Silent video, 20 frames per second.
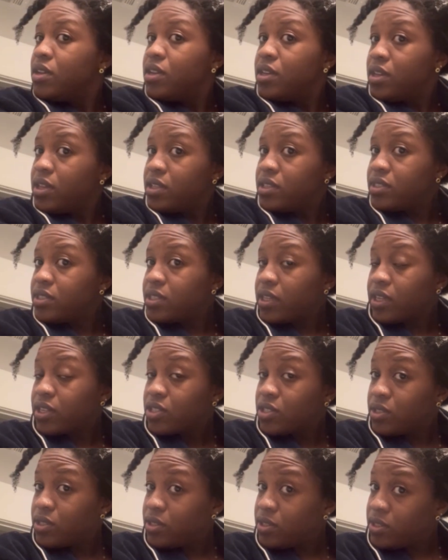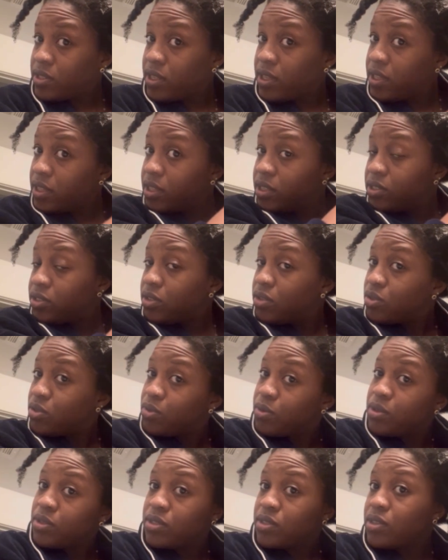in sections and then to
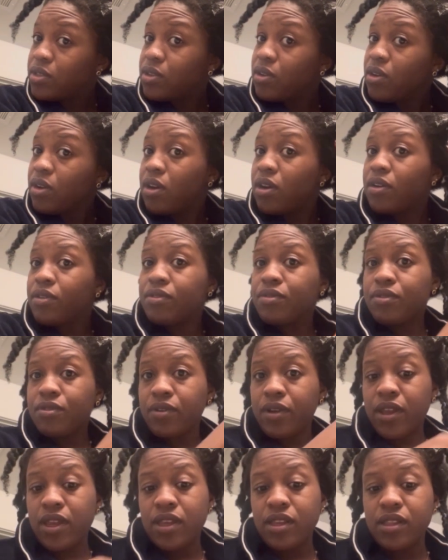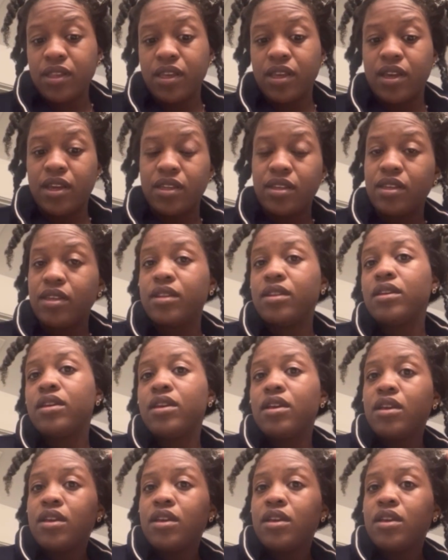twist it off, right? Like I did.